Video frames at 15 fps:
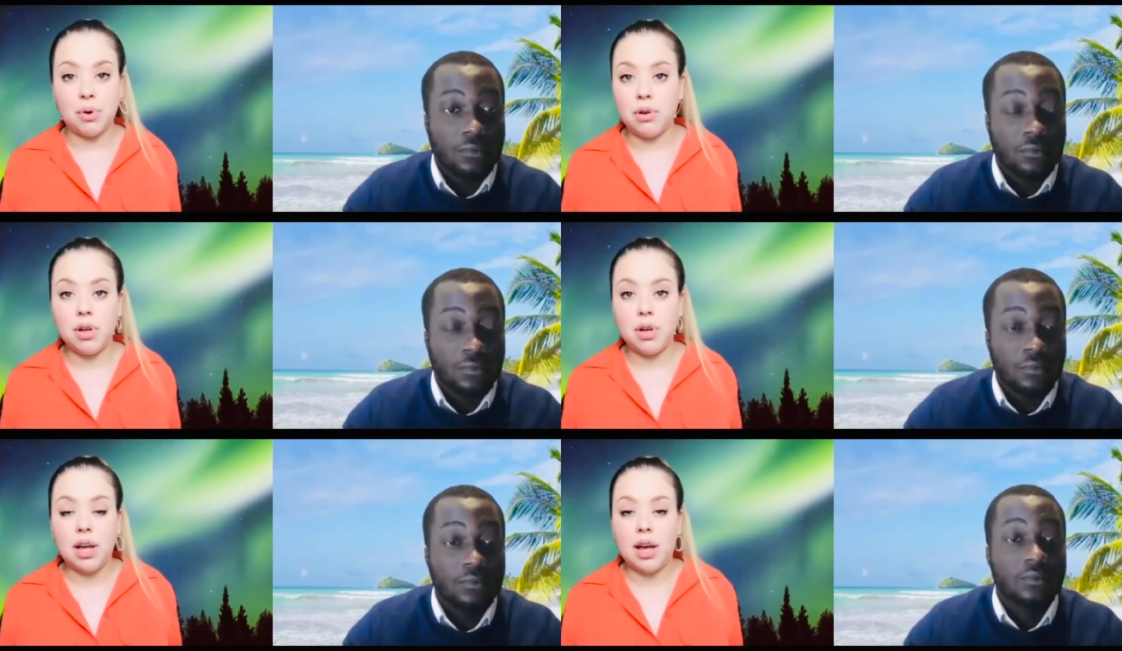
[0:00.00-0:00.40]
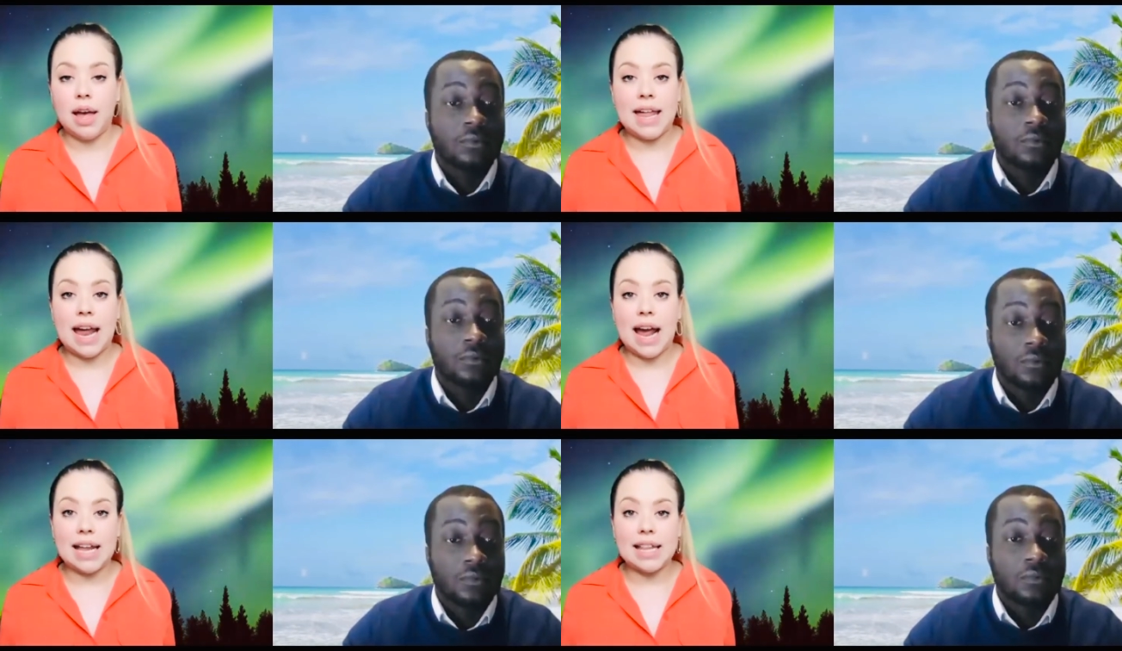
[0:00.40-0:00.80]

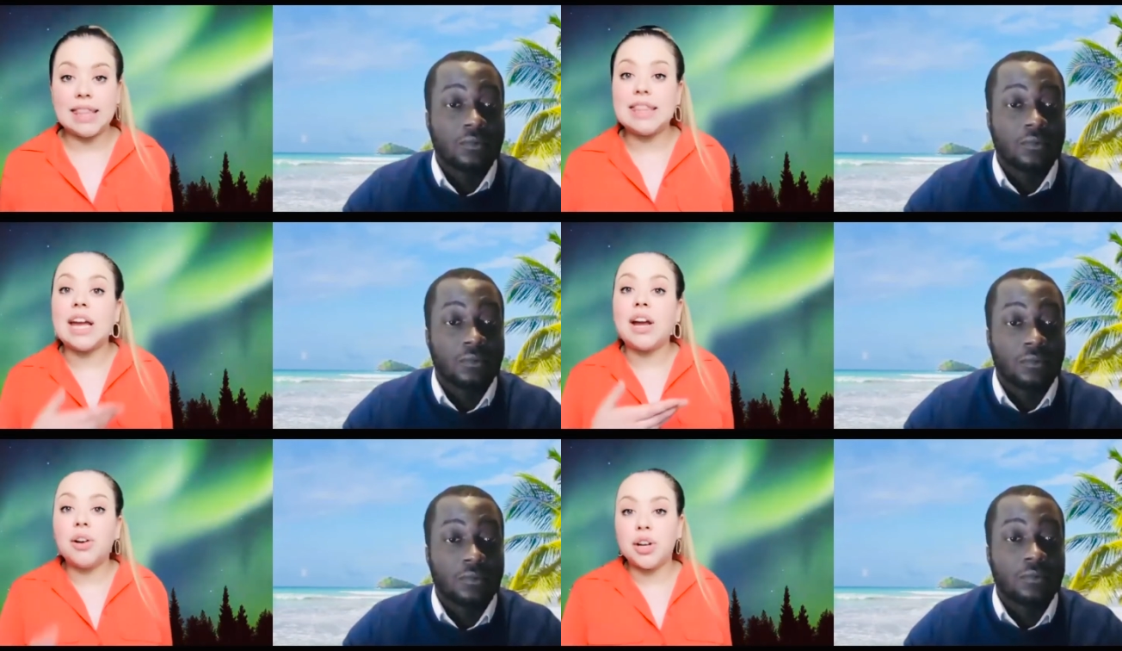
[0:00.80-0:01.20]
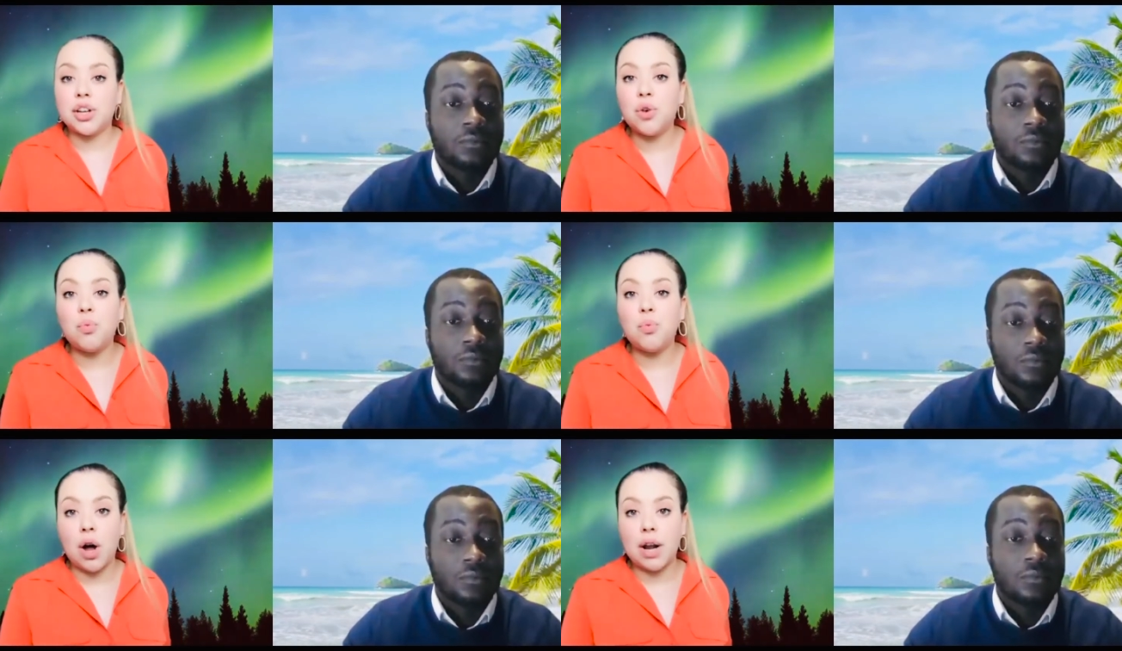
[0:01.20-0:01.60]
Speaker 1: and they're going to want
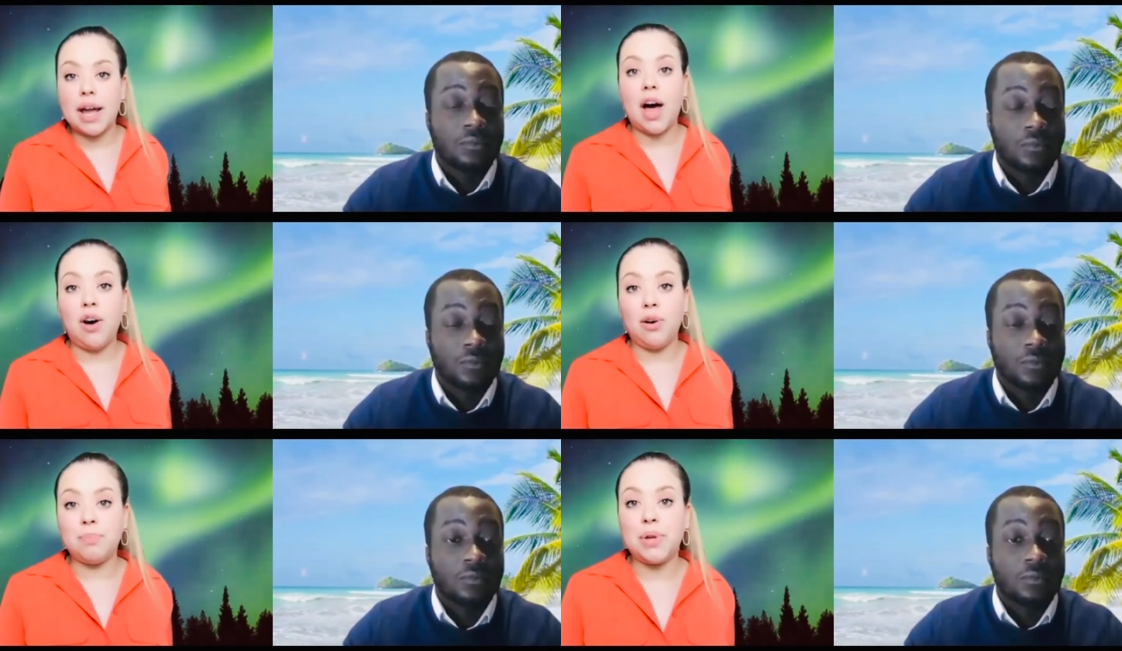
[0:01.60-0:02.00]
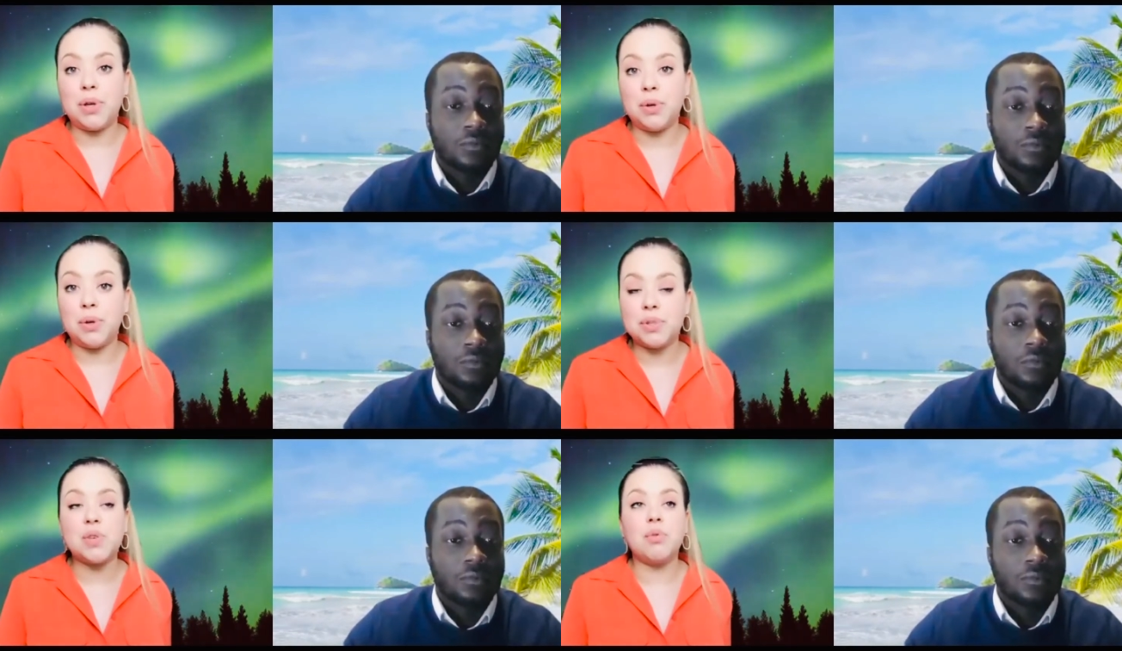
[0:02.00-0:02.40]
to help you.
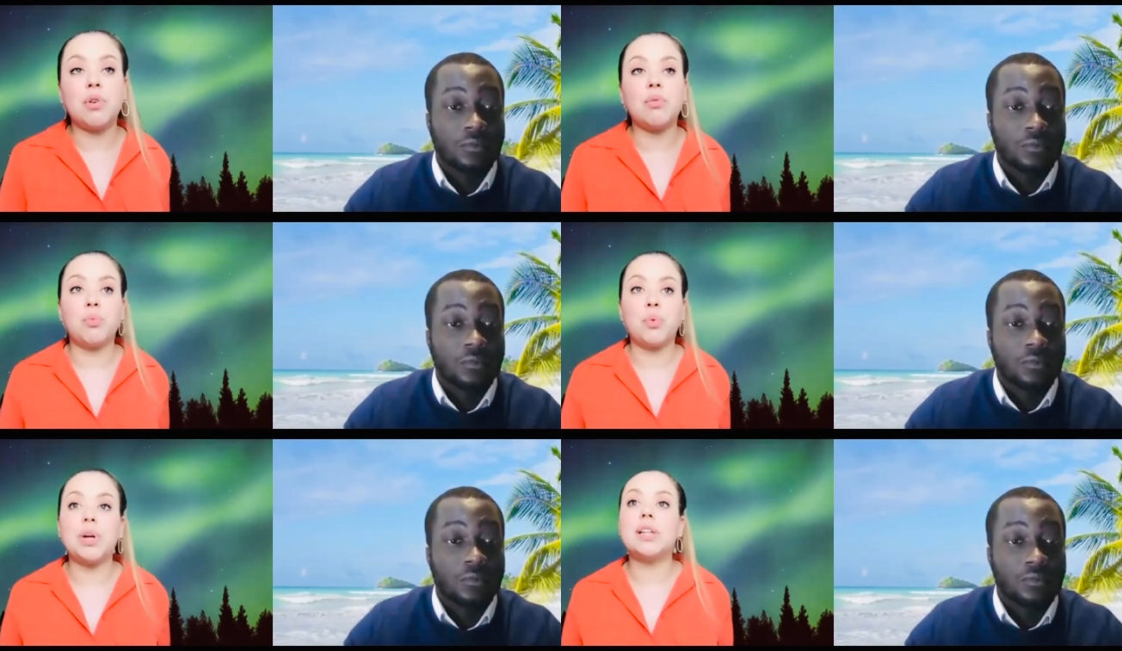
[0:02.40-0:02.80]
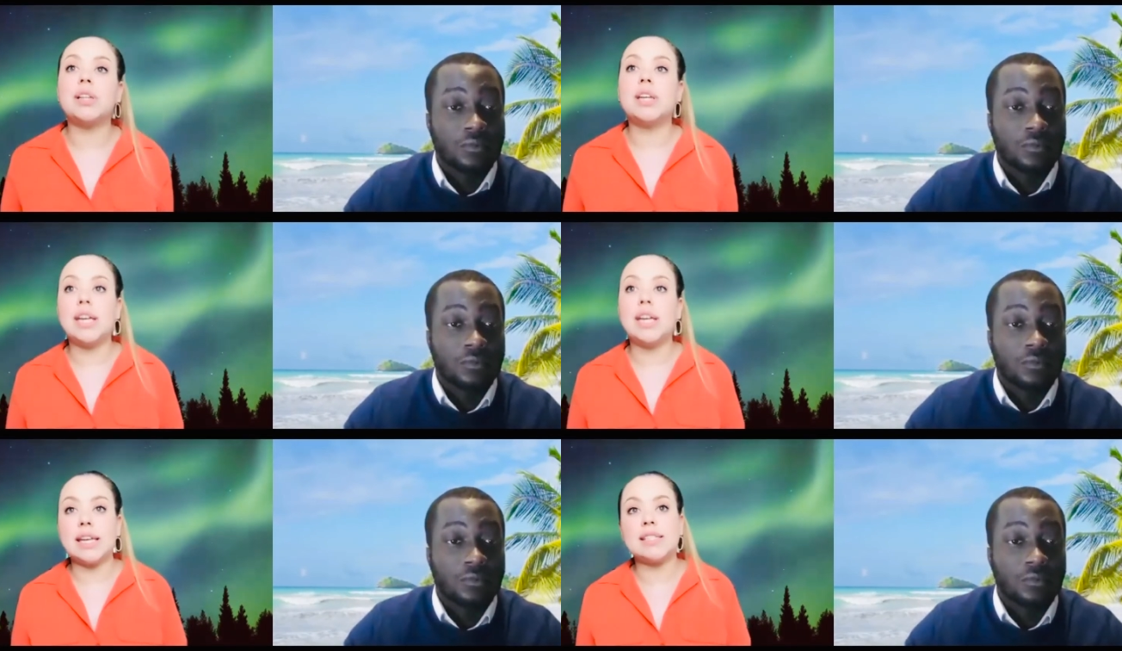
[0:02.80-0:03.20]
So it really
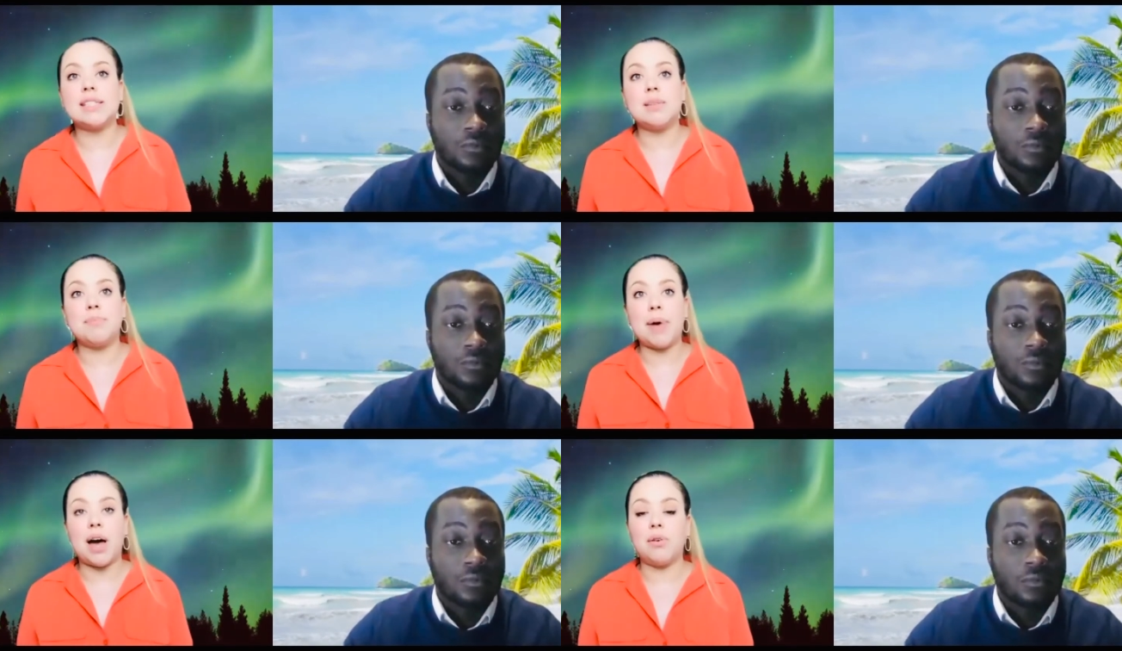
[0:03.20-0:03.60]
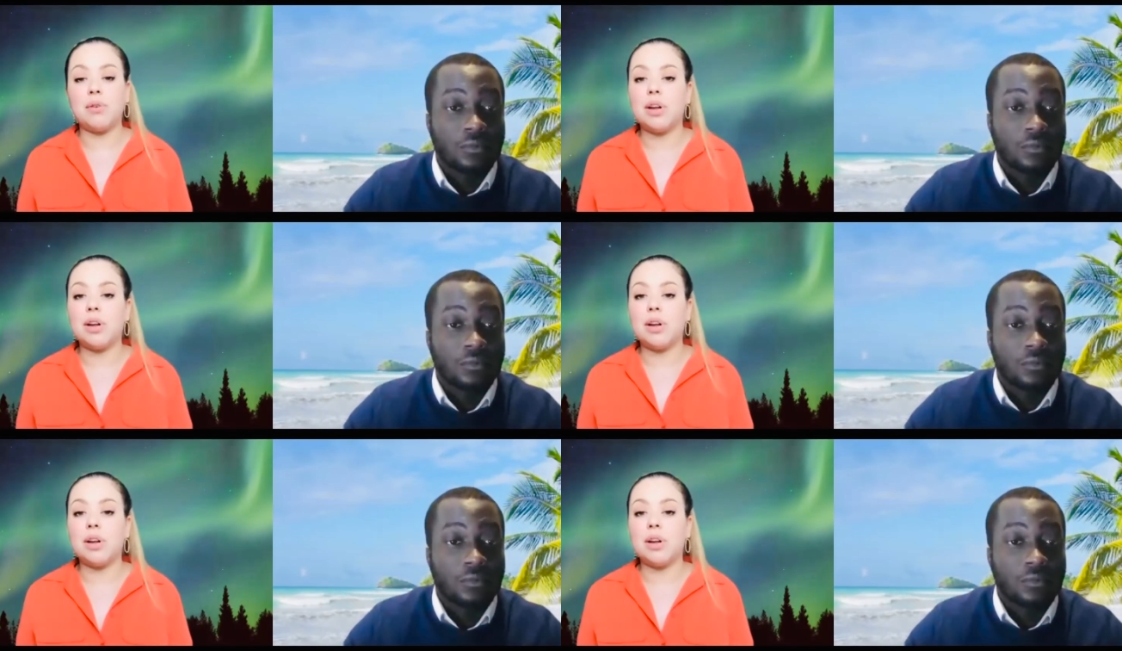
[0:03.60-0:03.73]
is about